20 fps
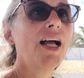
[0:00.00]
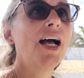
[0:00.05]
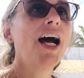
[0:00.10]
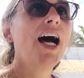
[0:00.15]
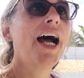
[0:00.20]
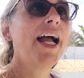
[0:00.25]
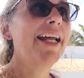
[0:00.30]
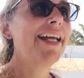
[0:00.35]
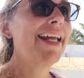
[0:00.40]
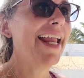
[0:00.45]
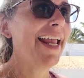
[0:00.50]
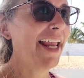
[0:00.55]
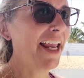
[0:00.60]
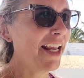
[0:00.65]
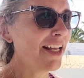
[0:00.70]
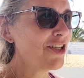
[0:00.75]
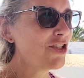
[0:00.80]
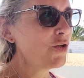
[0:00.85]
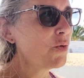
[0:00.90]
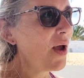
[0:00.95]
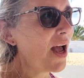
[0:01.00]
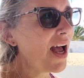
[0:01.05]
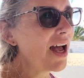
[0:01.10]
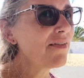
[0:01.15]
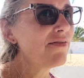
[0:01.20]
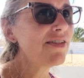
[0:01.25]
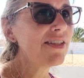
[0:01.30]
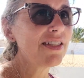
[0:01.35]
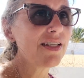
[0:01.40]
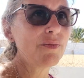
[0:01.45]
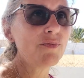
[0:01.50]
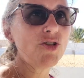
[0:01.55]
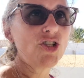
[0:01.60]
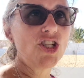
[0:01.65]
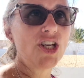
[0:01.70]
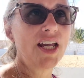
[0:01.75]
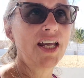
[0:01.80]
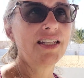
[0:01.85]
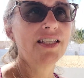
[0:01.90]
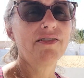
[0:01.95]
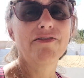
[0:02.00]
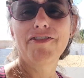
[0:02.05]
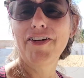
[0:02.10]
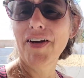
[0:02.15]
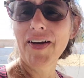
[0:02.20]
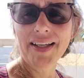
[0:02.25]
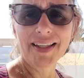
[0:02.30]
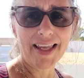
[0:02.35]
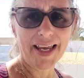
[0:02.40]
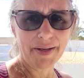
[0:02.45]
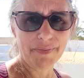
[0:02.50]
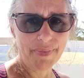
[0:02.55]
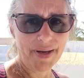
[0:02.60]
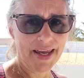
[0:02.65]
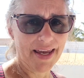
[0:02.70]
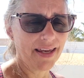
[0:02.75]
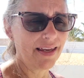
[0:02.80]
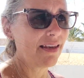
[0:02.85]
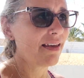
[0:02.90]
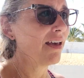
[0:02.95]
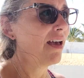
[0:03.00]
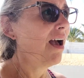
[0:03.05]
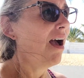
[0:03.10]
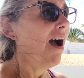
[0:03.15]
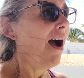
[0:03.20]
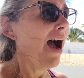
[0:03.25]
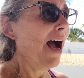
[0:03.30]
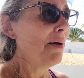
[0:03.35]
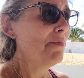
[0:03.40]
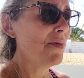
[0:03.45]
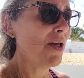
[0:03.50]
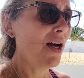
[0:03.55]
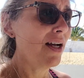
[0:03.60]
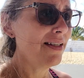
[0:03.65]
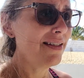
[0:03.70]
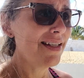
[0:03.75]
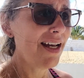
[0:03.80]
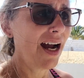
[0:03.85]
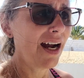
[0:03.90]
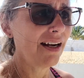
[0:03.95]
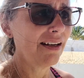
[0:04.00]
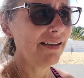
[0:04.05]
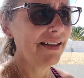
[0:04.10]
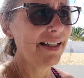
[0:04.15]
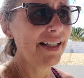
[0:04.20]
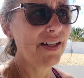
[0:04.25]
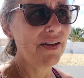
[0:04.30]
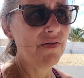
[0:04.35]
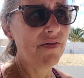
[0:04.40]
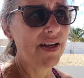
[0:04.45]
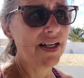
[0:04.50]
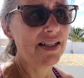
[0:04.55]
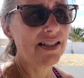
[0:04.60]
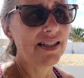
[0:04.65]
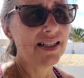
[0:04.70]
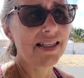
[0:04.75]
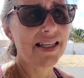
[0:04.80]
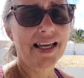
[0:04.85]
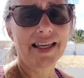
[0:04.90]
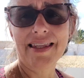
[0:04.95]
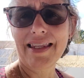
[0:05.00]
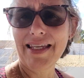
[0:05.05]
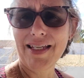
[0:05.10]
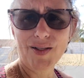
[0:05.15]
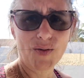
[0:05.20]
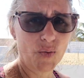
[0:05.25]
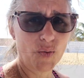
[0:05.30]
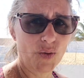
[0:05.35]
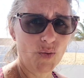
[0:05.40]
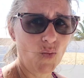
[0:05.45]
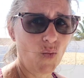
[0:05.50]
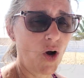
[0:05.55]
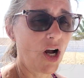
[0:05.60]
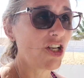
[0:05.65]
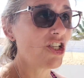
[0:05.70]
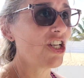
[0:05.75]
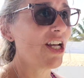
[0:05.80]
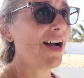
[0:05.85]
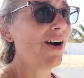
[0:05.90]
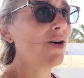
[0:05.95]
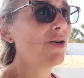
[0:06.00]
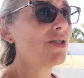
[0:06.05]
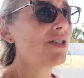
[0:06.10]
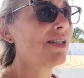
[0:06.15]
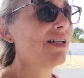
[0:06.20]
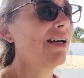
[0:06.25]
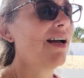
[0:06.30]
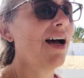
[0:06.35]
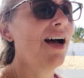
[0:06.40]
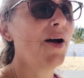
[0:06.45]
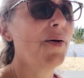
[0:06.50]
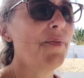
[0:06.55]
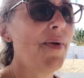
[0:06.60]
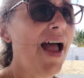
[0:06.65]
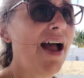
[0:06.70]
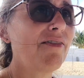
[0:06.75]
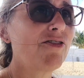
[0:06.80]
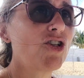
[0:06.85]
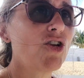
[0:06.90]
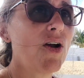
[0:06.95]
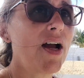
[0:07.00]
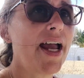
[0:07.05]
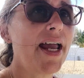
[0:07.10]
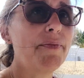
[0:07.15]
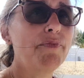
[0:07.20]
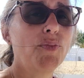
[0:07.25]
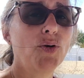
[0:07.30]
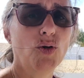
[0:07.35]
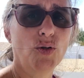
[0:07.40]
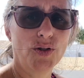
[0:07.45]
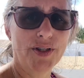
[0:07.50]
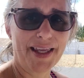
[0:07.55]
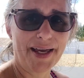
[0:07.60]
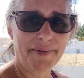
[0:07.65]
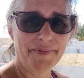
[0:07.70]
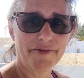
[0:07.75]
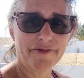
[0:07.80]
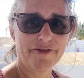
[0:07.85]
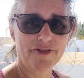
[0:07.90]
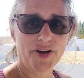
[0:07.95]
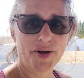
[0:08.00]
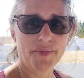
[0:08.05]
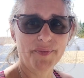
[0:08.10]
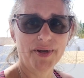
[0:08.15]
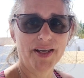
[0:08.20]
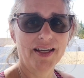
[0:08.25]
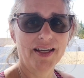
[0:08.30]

I do have some shades of very light pink. I'm not entirely convinced that these wouldn't wash out um, after I pulled them from